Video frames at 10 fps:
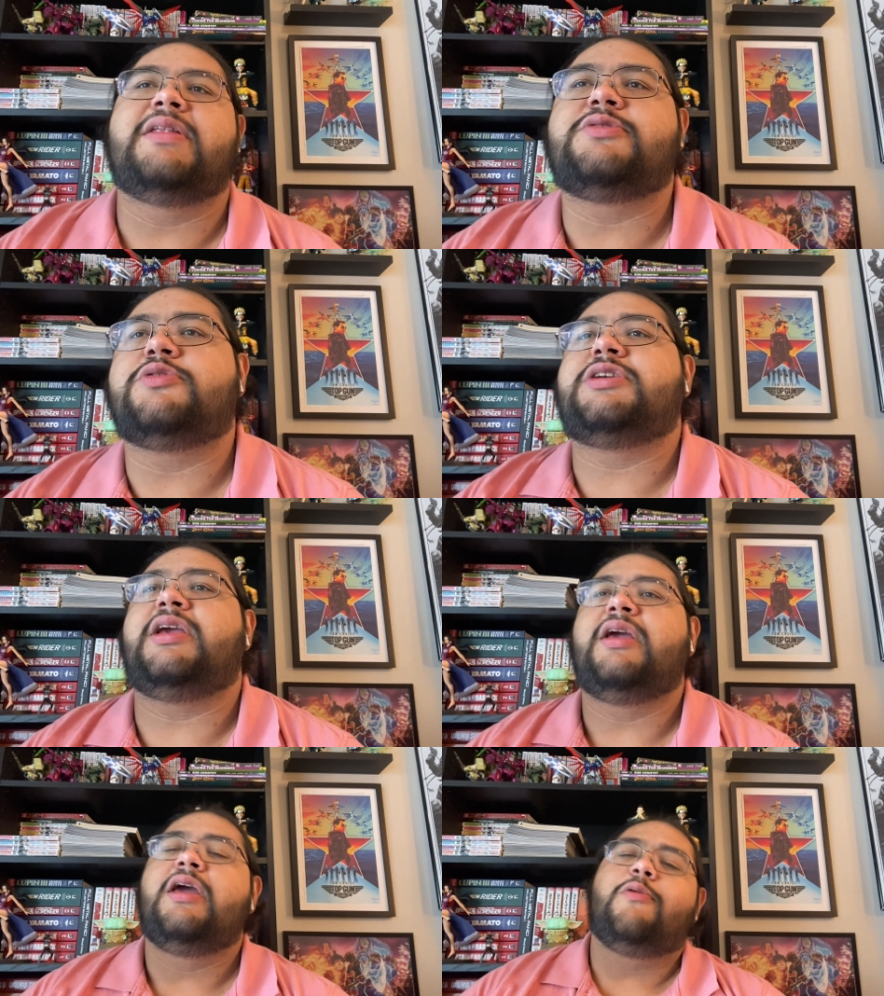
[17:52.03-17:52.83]
and so
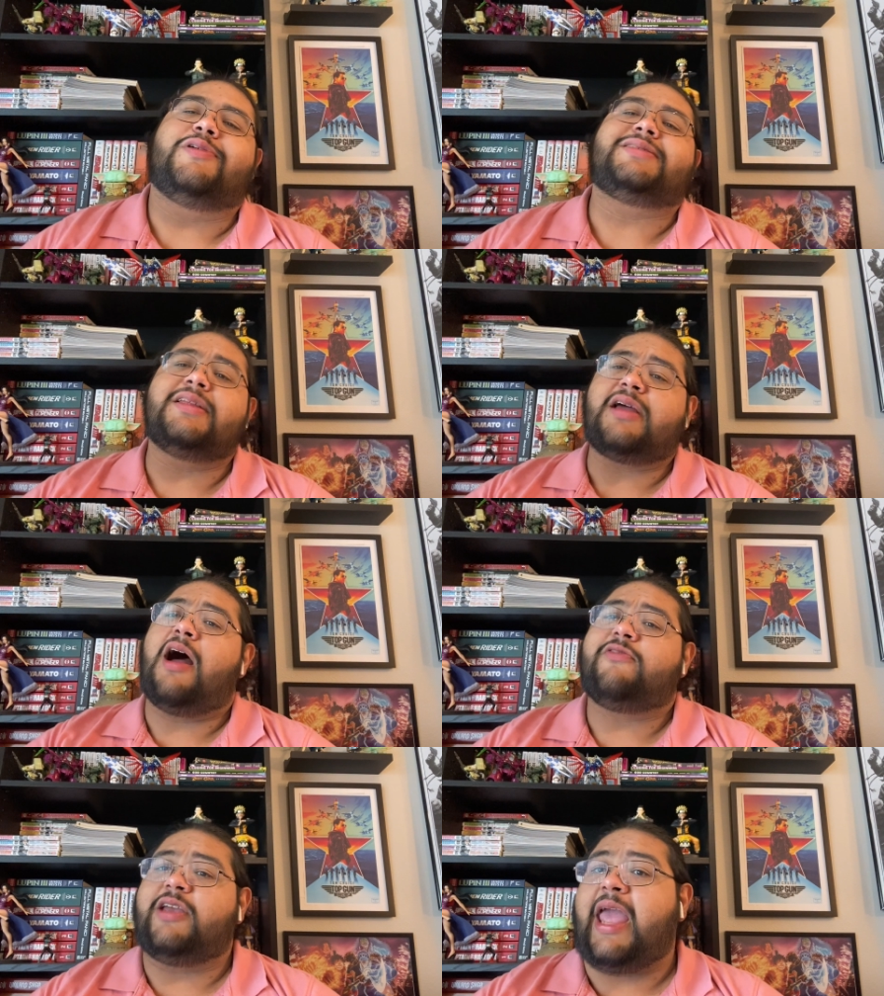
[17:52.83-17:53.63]
she was sent
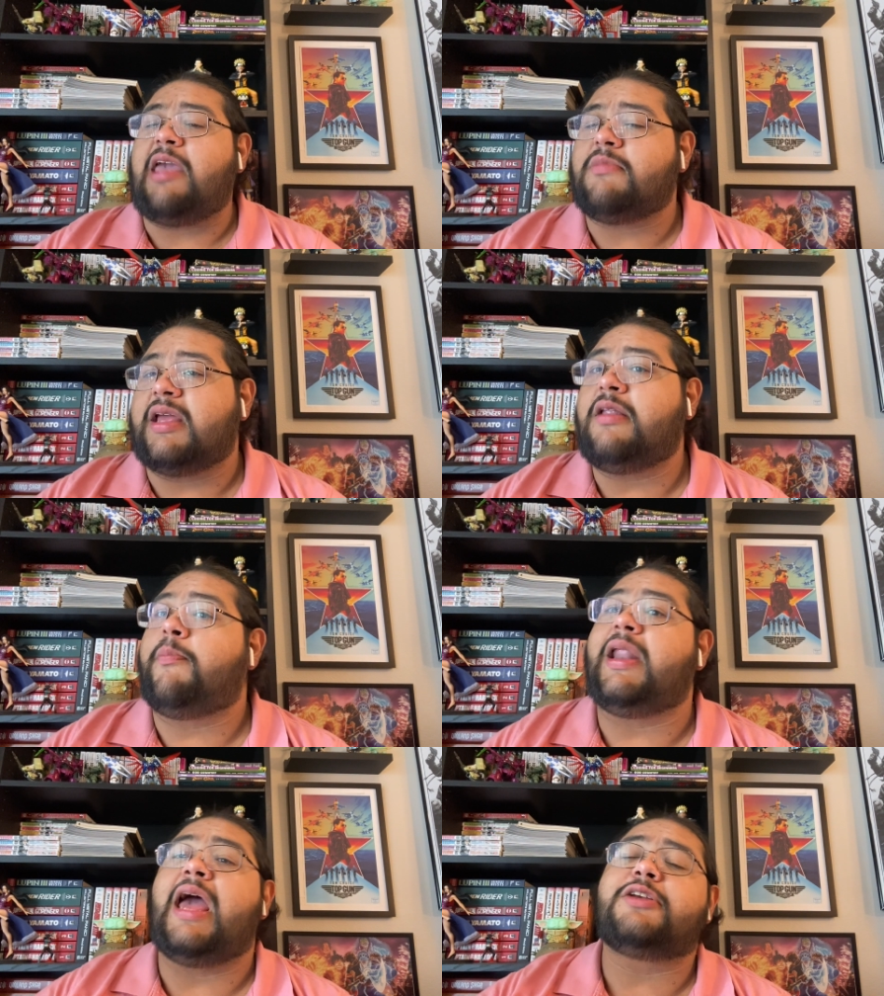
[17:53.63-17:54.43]
off to Camelin,
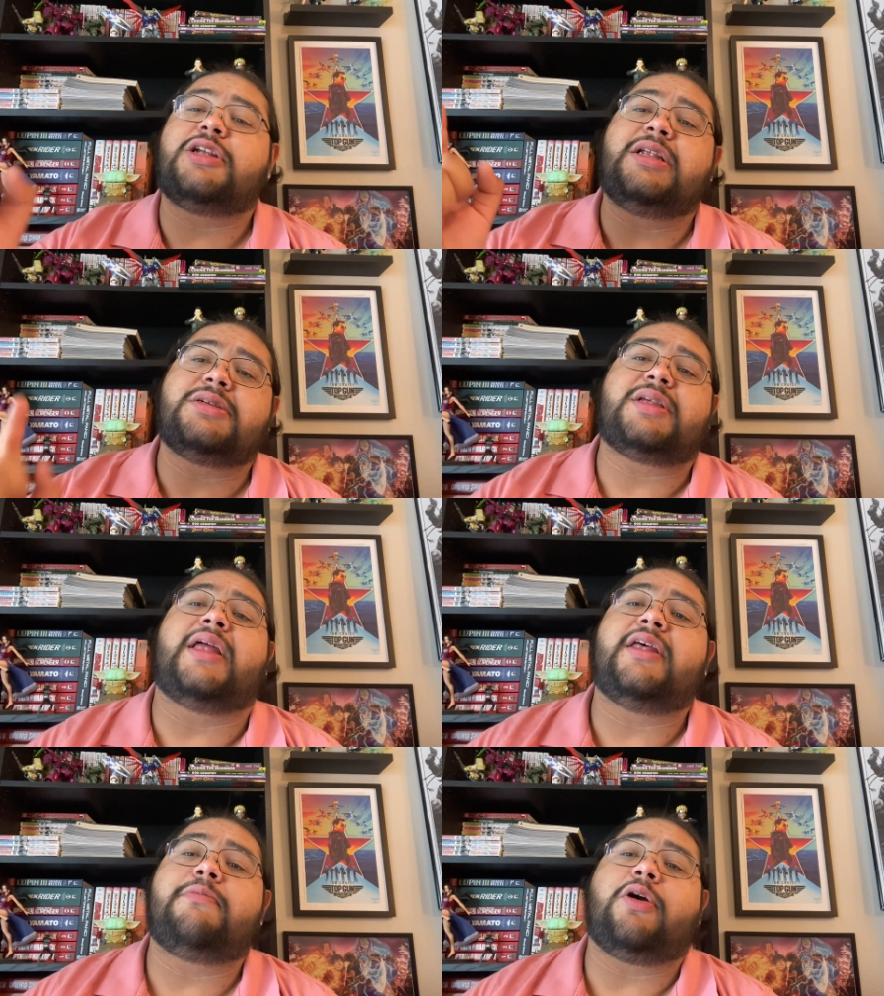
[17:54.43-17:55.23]
but actually just
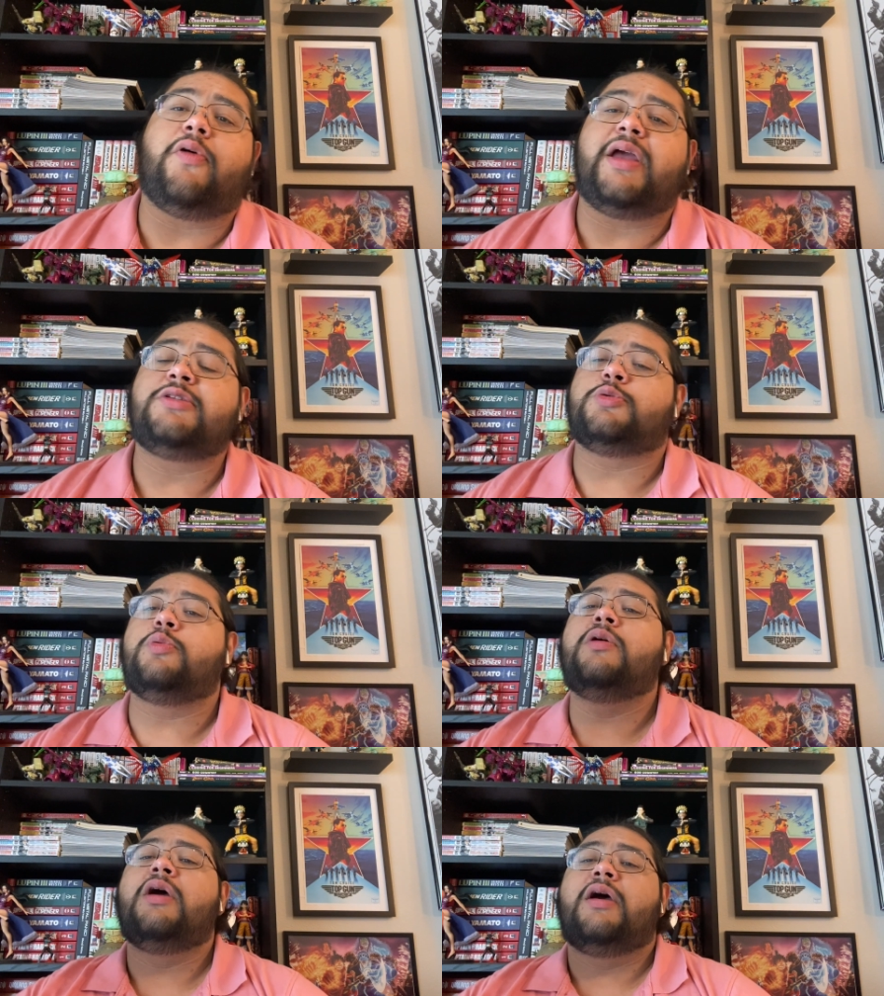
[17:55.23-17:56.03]
ended up going
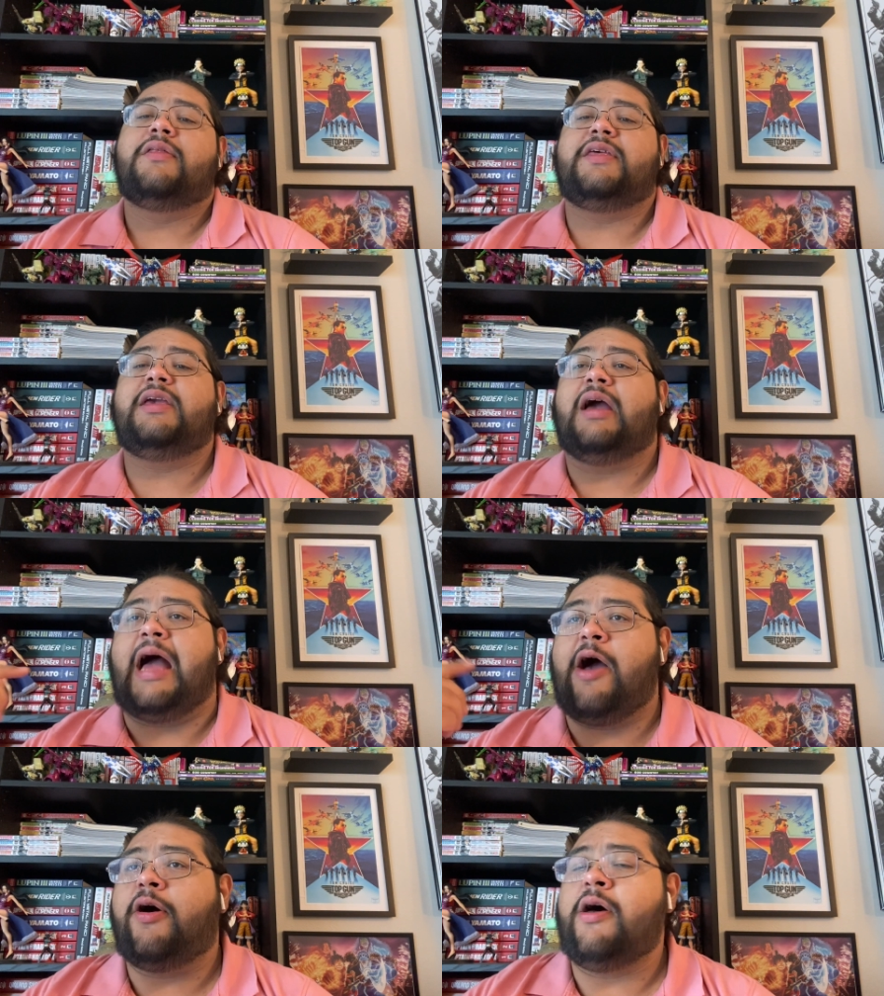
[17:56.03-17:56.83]
to the
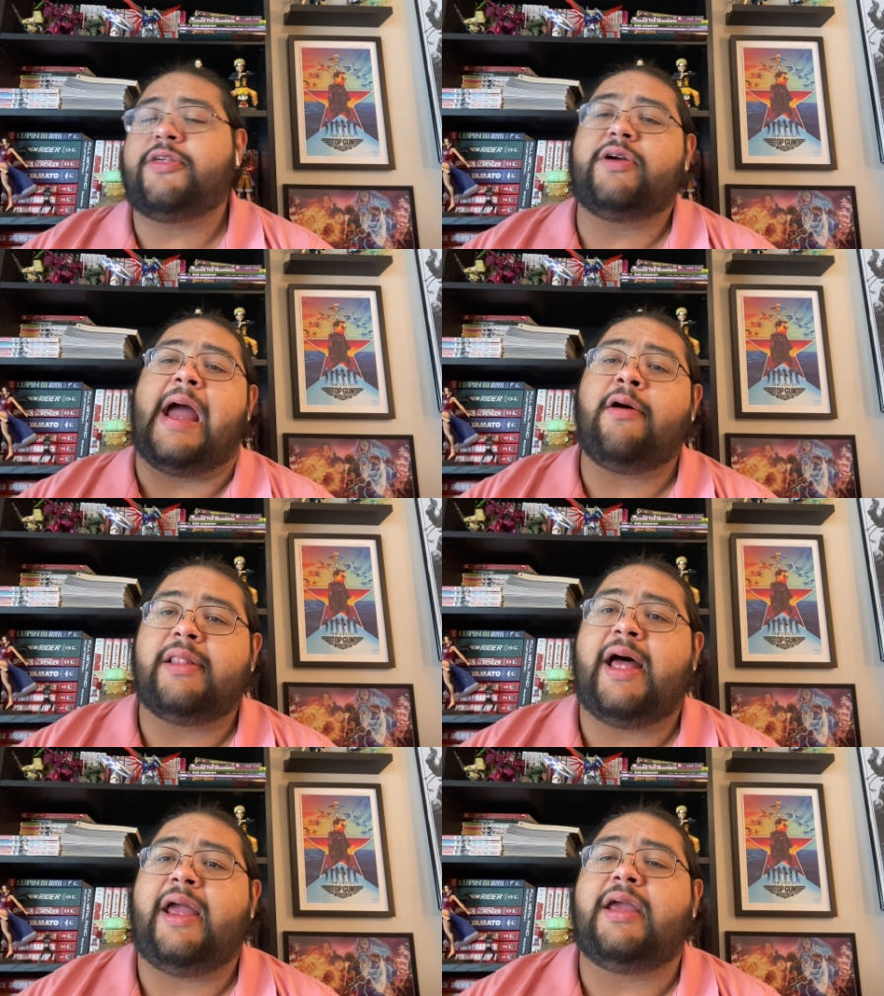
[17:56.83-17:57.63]
other
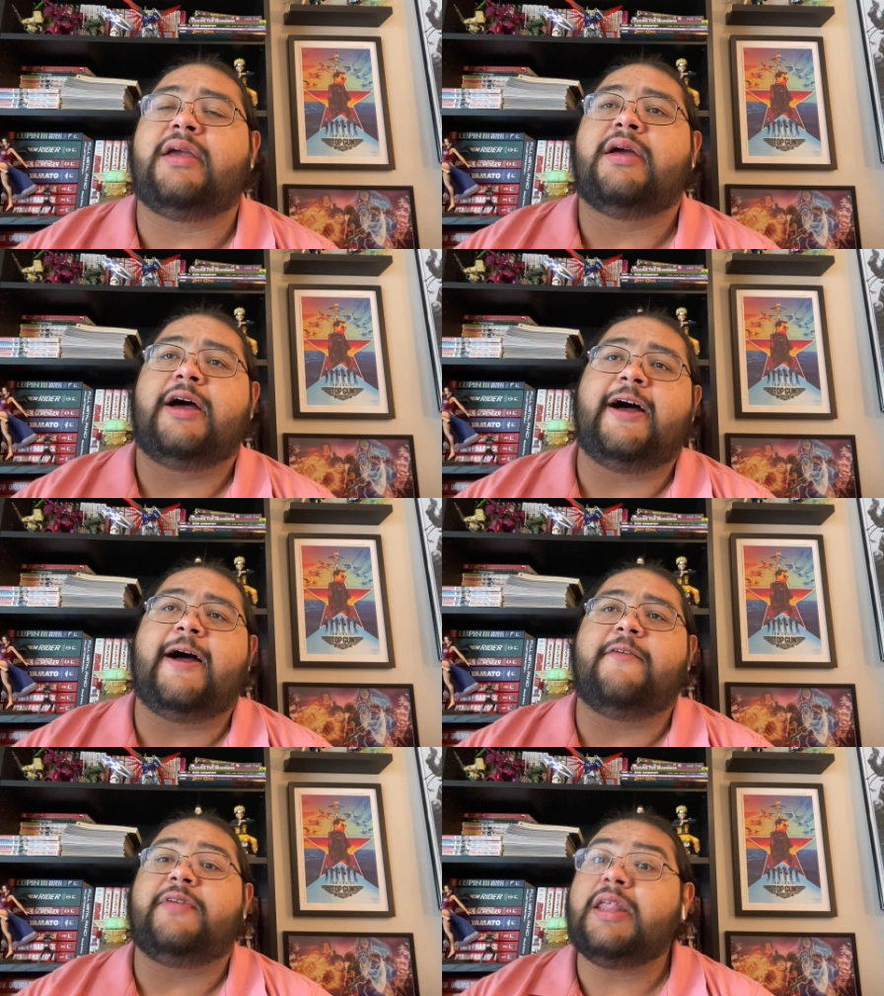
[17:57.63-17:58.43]
outlying
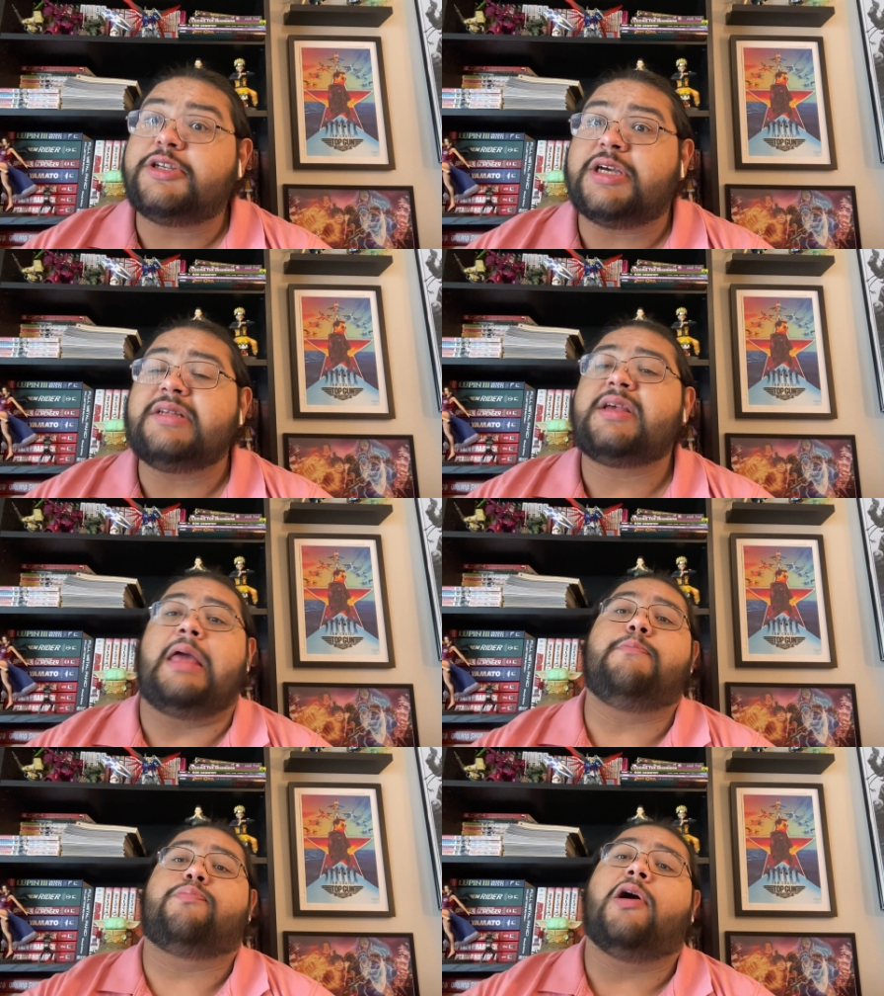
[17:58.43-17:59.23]
uh, villages
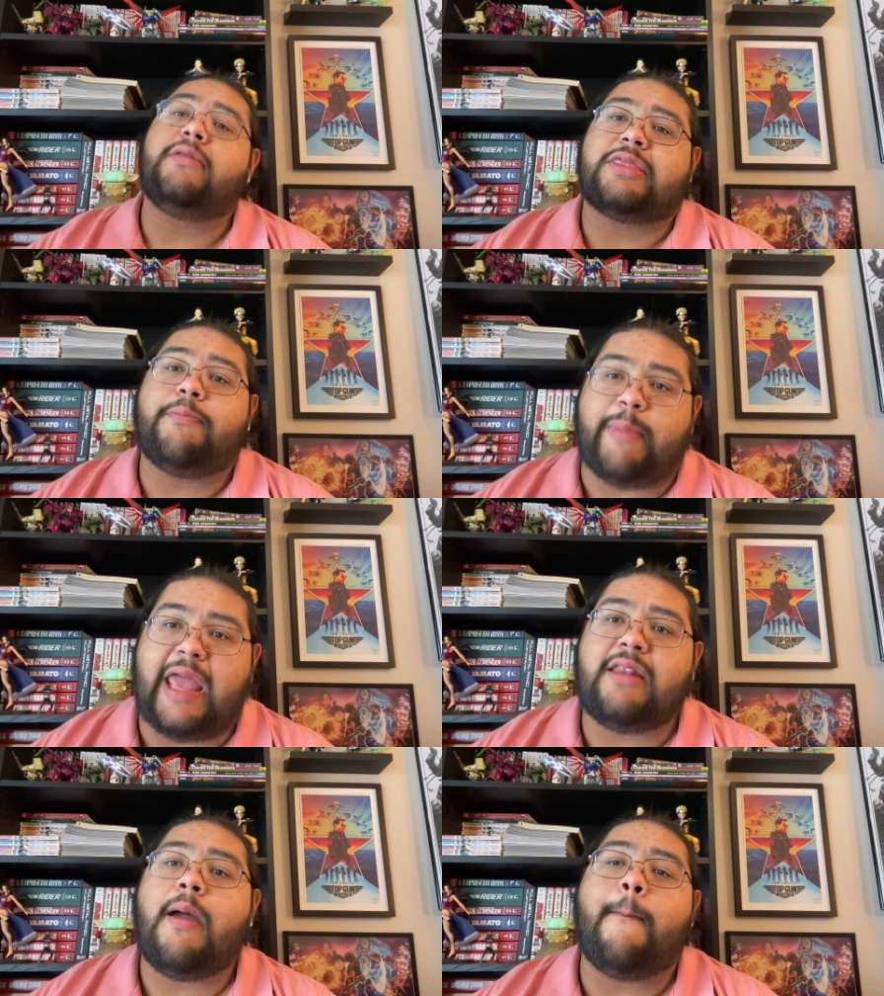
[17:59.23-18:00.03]
and brought the
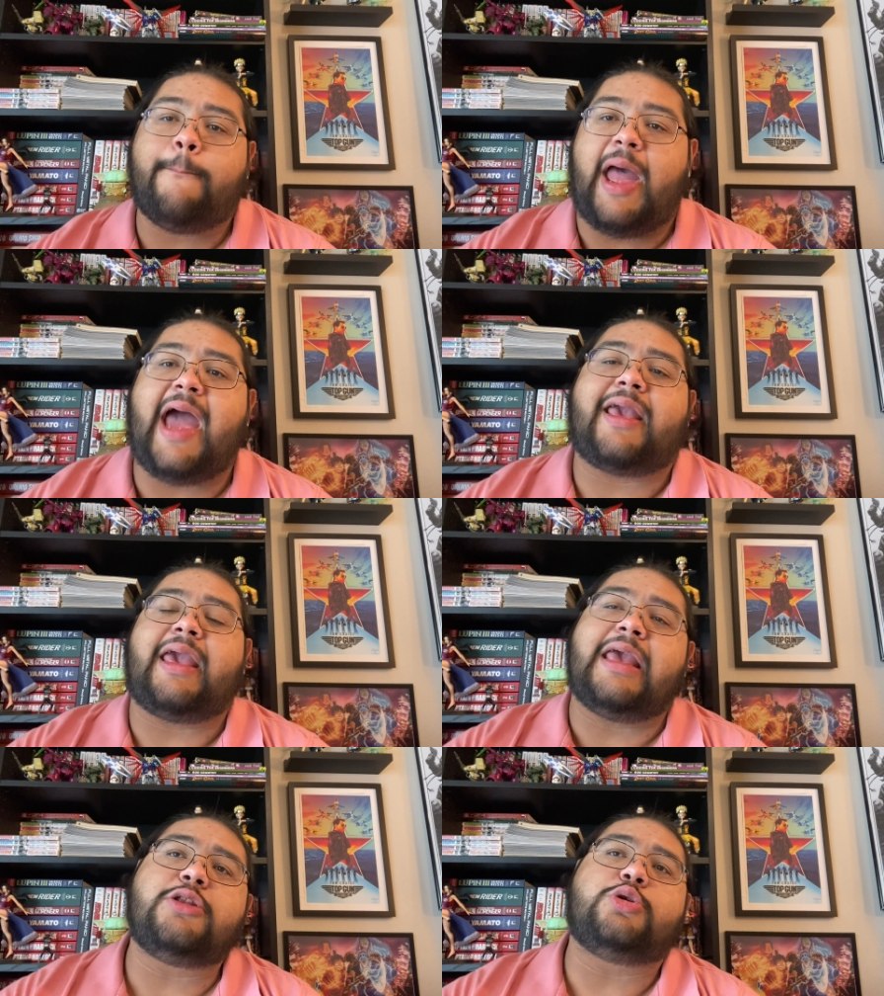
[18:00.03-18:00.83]
men back
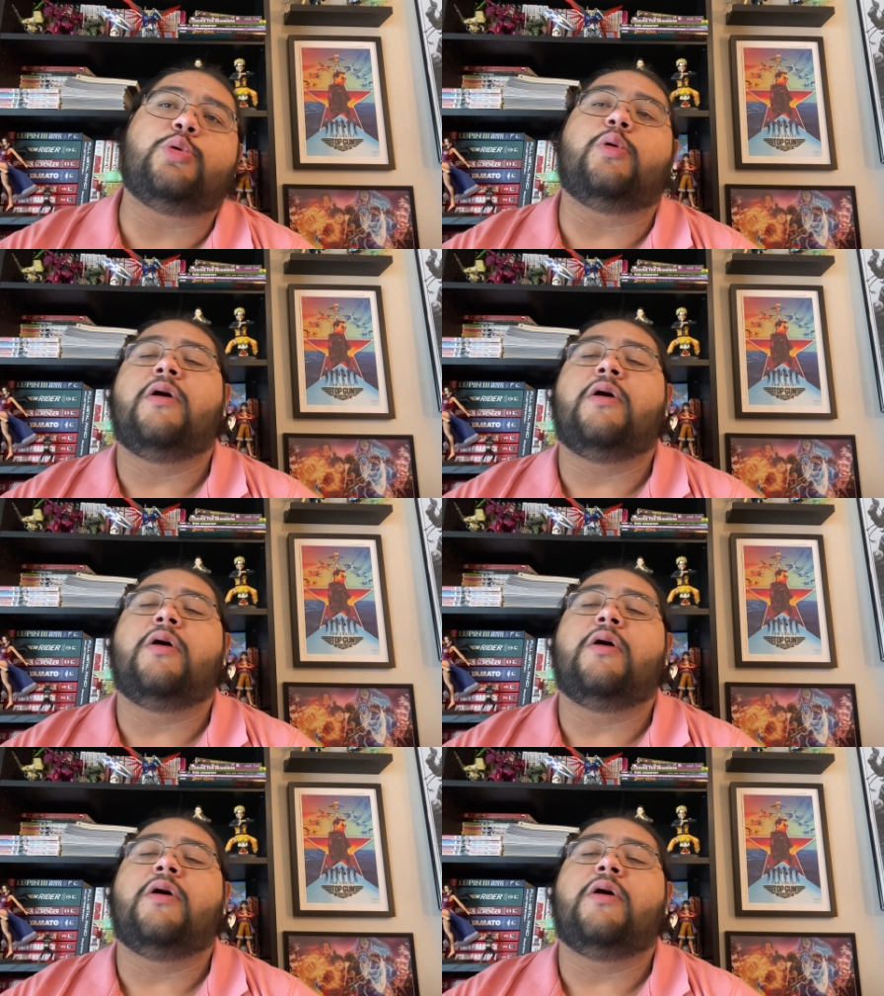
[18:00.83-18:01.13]
into